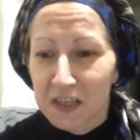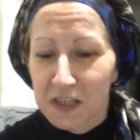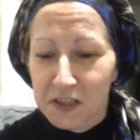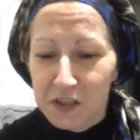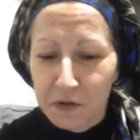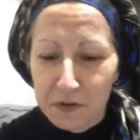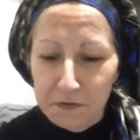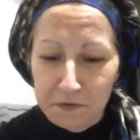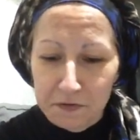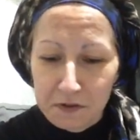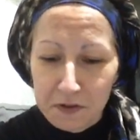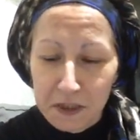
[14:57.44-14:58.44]
so
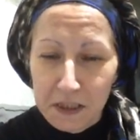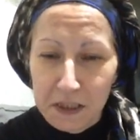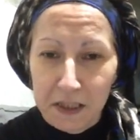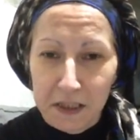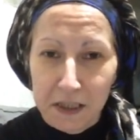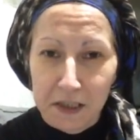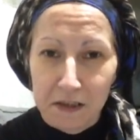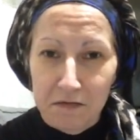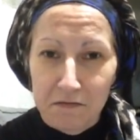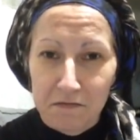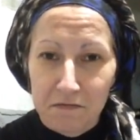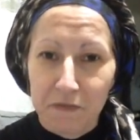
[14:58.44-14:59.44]
if killing
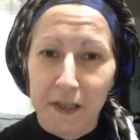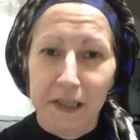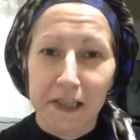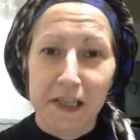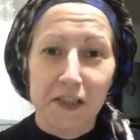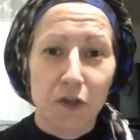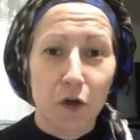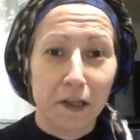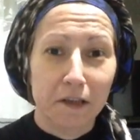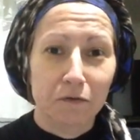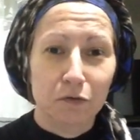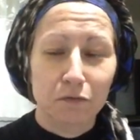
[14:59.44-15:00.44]
Billy is not
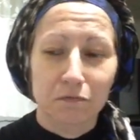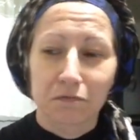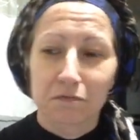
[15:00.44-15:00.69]
evil,